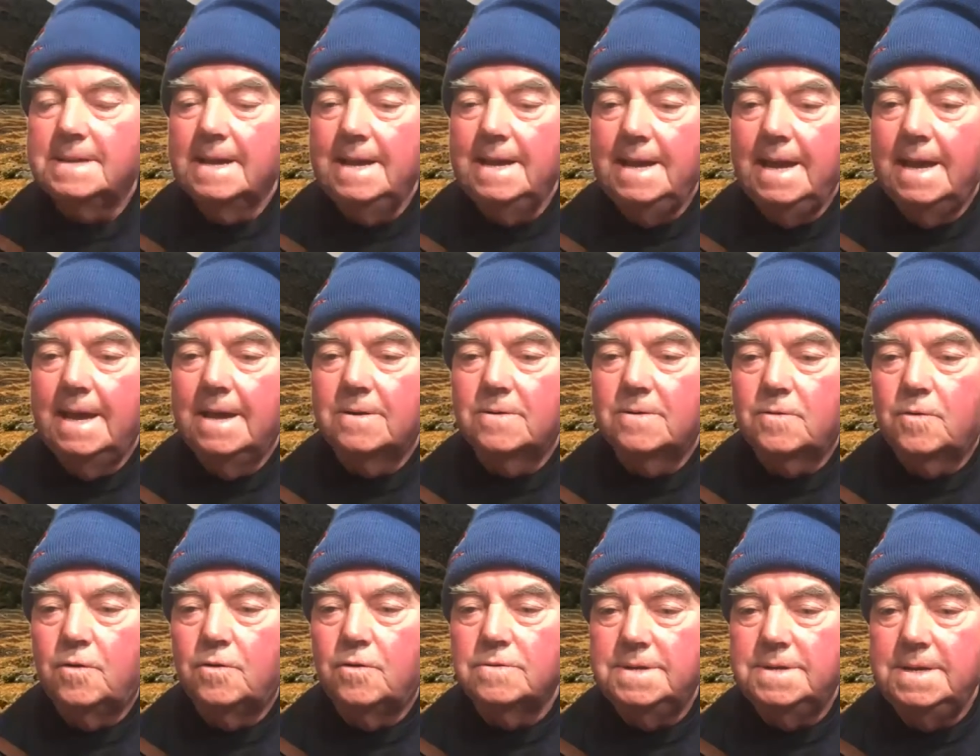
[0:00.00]
the hair
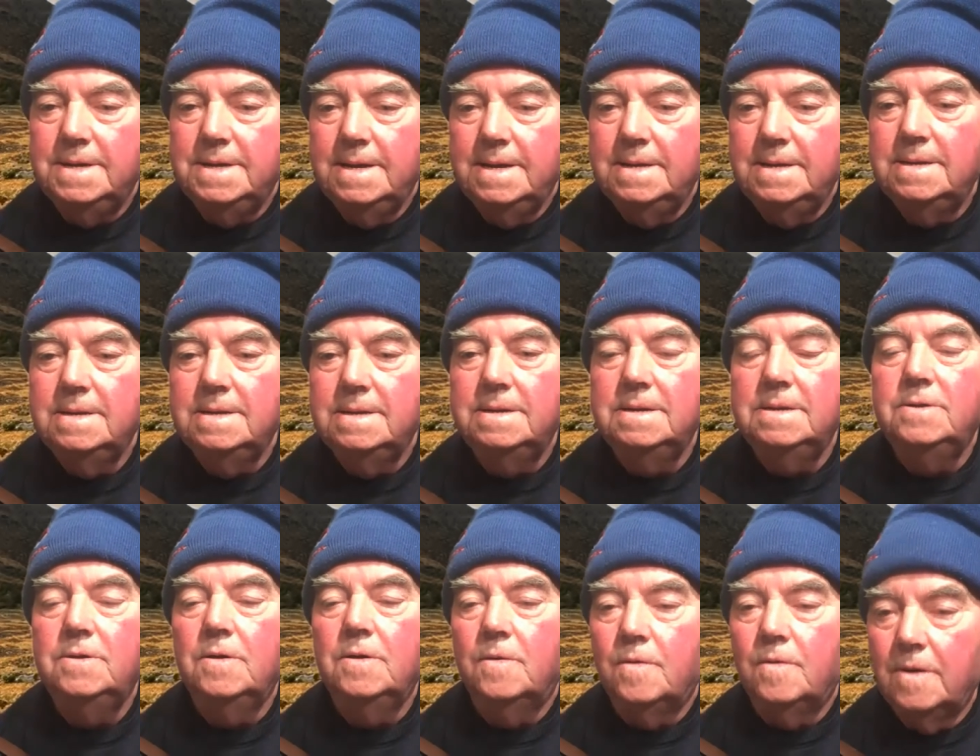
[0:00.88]
cut. He
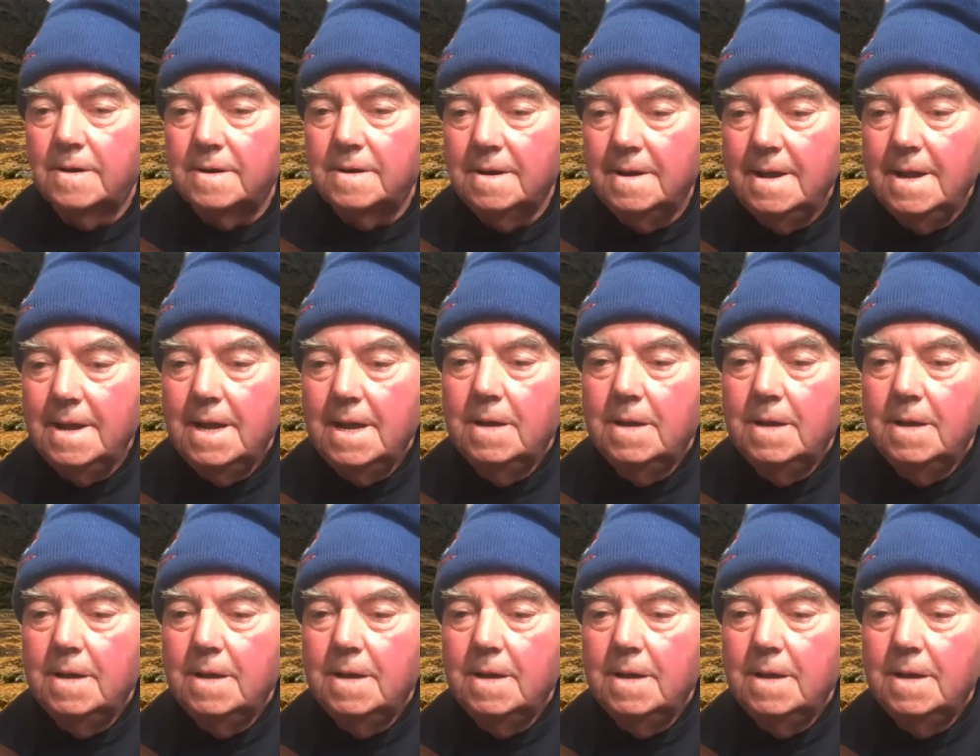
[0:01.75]
didn't know of.